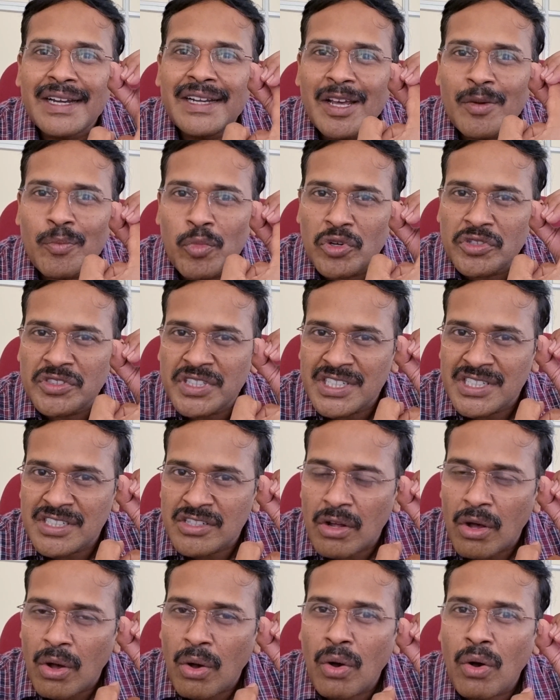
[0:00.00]
deposits
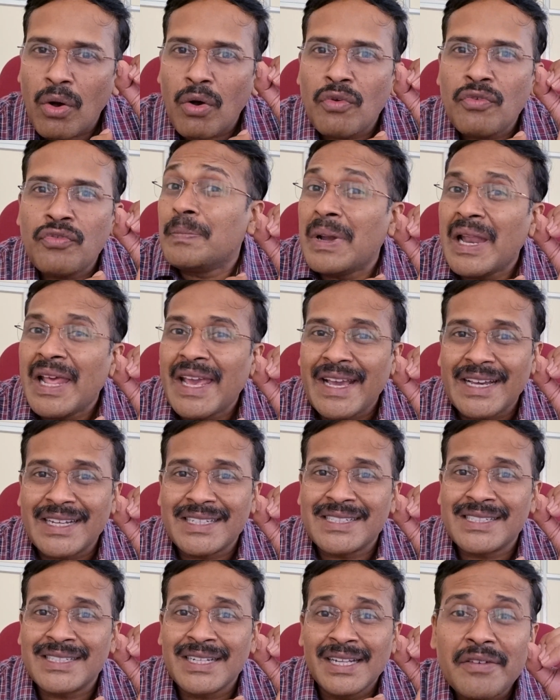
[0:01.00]
of
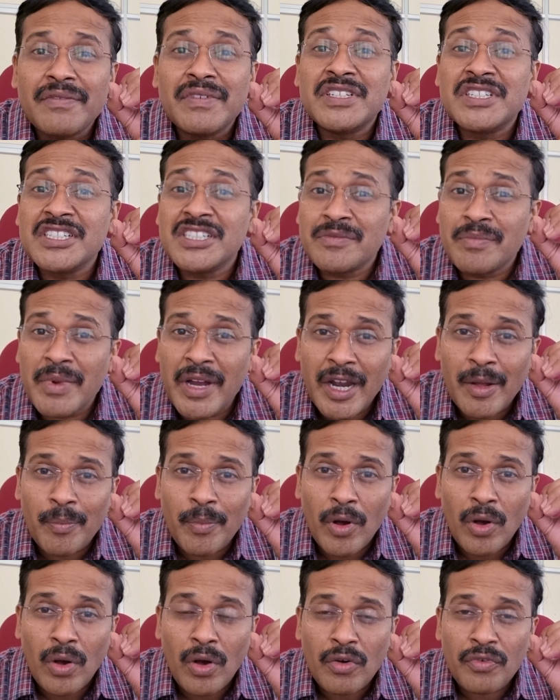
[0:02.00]
plaques, which is made up
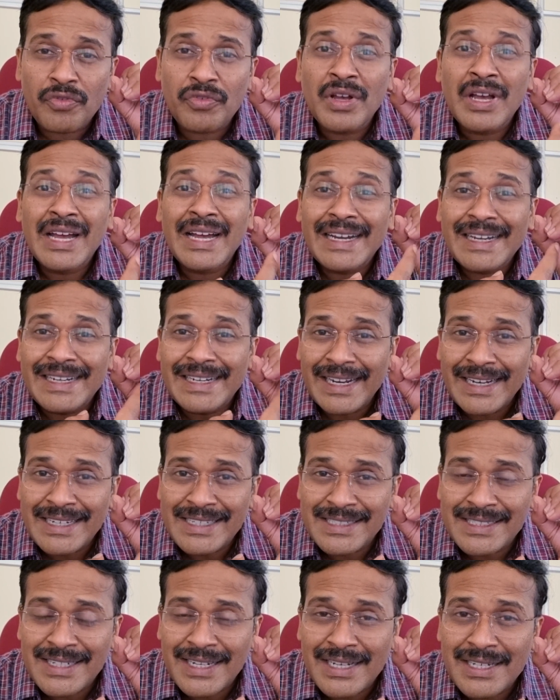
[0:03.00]
of dead
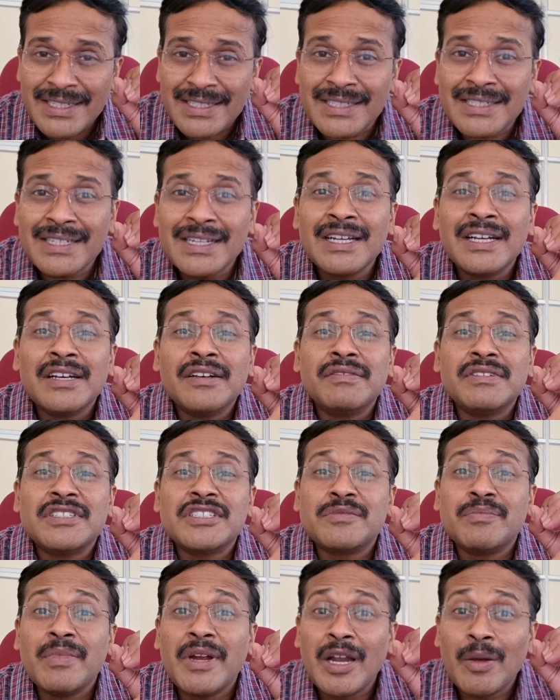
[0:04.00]
cells, which is
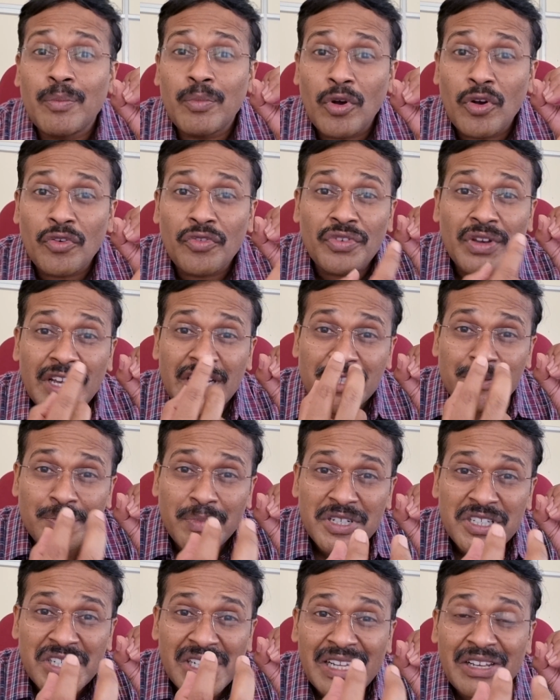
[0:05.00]
made up of
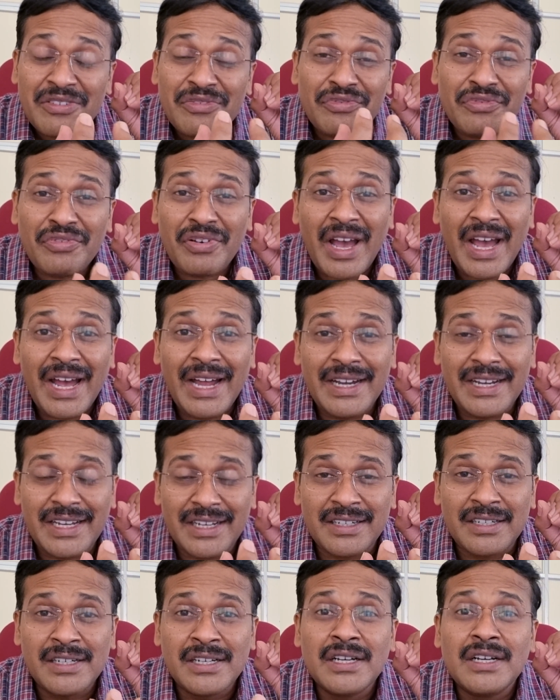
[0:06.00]
especially fat.
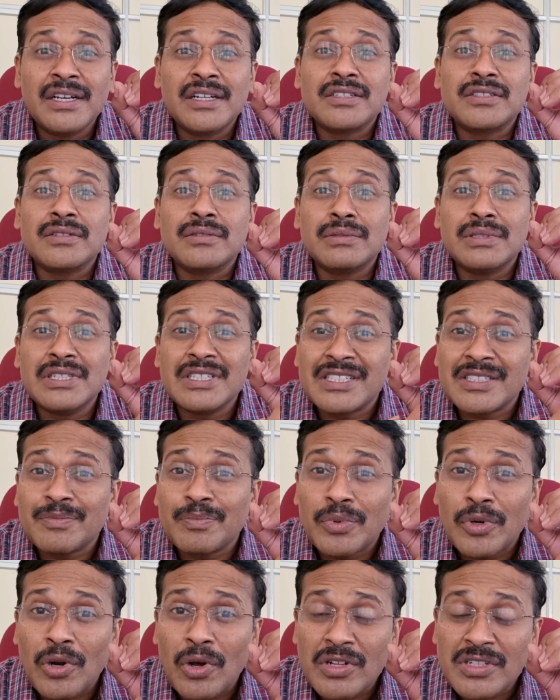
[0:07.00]
So this
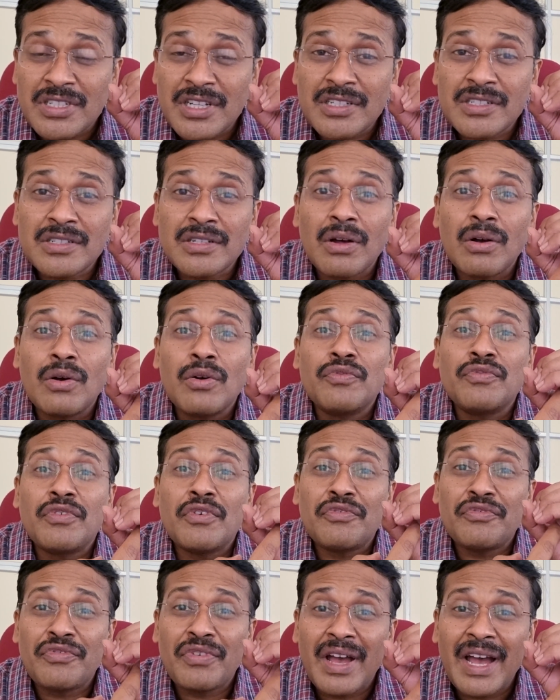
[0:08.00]
process of
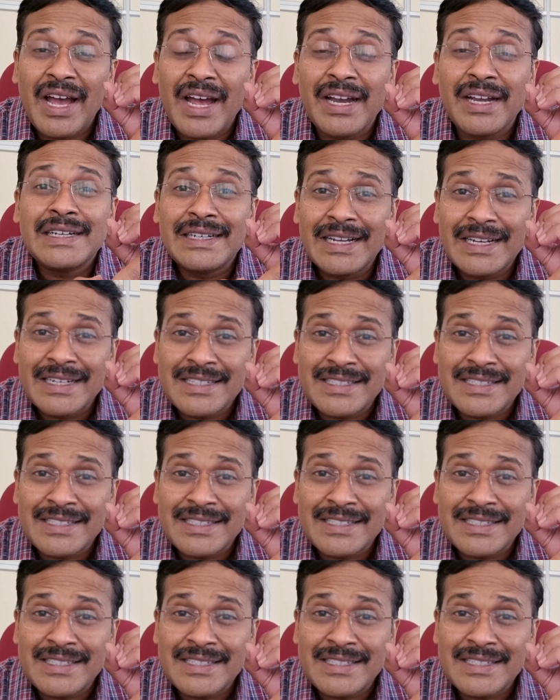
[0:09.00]
fat, dead